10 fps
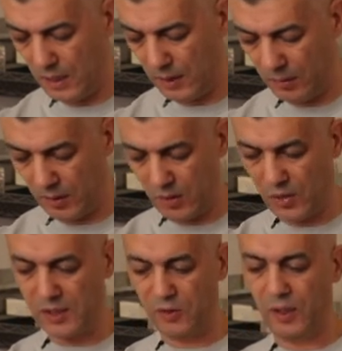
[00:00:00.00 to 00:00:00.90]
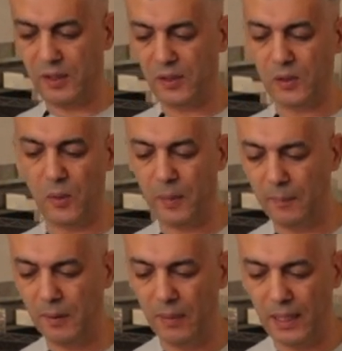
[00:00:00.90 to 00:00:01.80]
I am going to transfer it into a
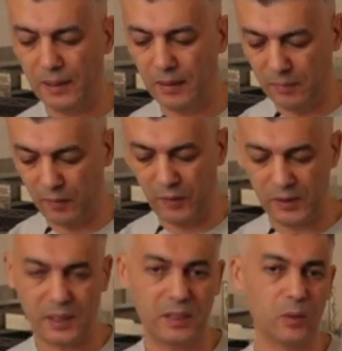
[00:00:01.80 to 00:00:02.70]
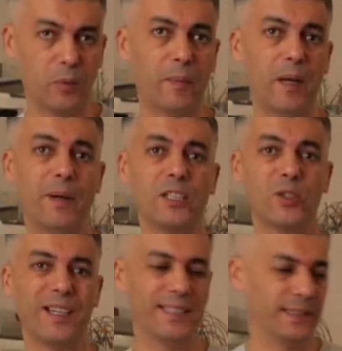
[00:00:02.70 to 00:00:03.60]
piping bag, but first I need to prepare my
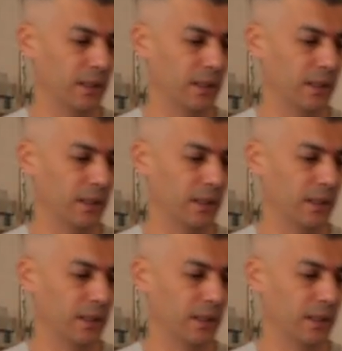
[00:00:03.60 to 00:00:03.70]
trays.